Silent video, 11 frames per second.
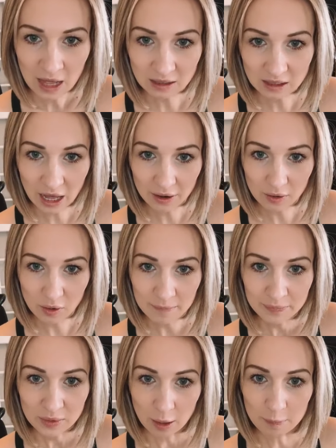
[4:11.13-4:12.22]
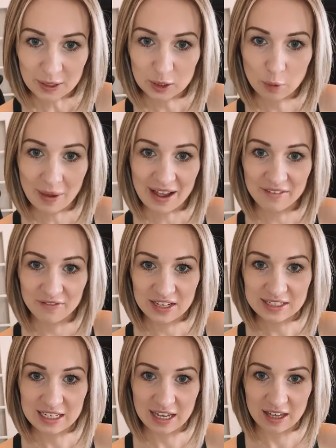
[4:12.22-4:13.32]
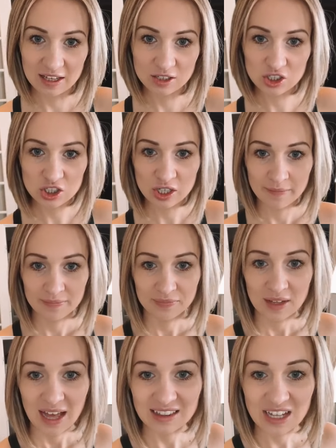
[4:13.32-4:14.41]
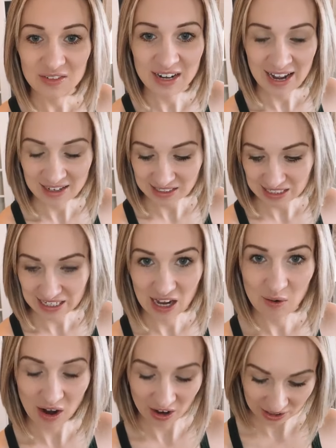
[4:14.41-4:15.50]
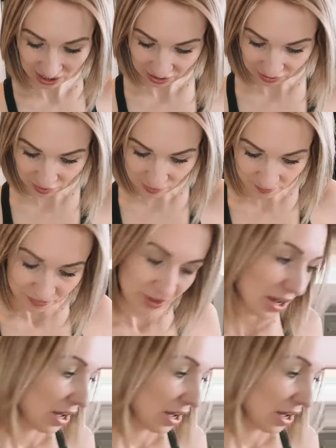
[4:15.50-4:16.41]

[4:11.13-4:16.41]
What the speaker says: Hello, Beetle by Vintage. Hello, Nancy. How are you?